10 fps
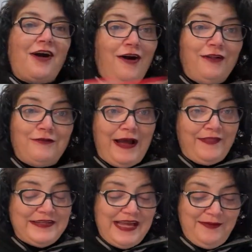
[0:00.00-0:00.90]
all around
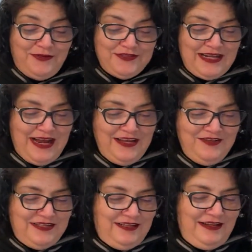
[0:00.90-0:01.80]
the tables and I
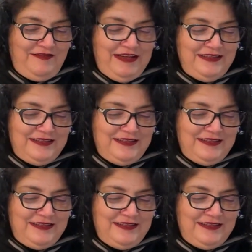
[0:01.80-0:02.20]
used to love it.